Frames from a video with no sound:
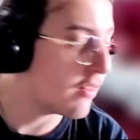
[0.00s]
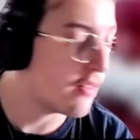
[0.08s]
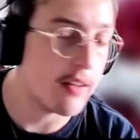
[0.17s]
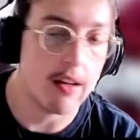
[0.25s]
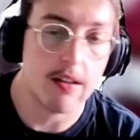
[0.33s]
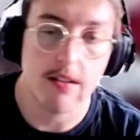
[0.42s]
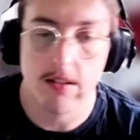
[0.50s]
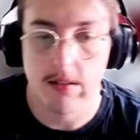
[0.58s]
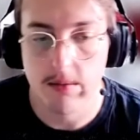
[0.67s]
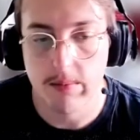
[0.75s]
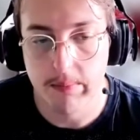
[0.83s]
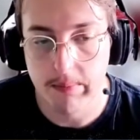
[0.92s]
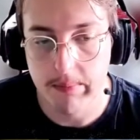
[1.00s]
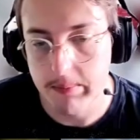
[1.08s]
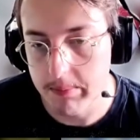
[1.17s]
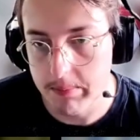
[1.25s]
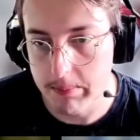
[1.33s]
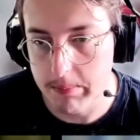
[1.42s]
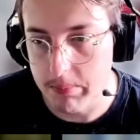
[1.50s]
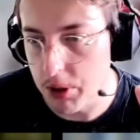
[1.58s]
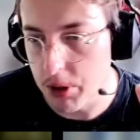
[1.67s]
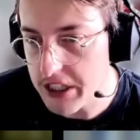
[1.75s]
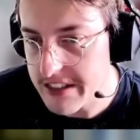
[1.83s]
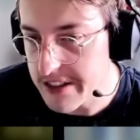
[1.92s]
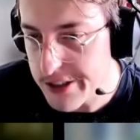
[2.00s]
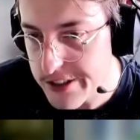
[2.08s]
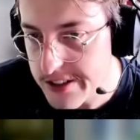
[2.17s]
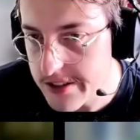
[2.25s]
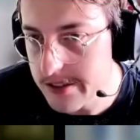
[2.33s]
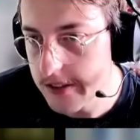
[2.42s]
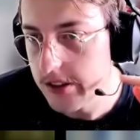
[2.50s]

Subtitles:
takes pluses.